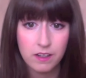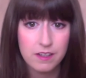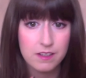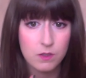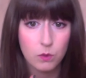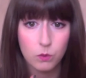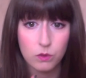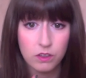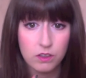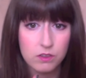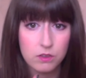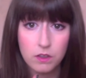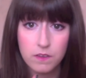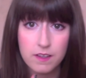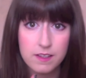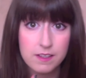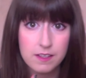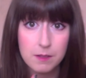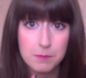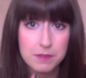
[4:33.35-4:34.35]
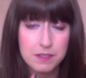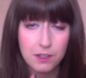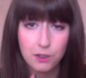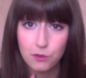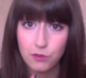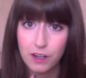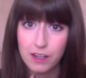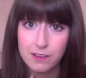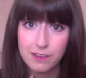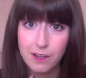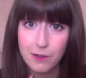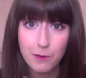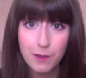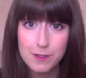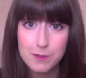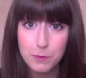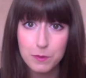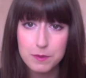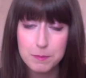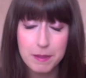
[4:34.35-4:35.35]
It's on under this lipstick right now
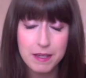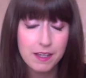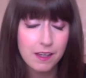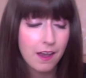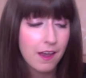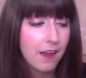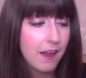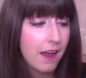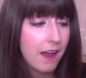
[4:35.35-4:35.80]
as we speak.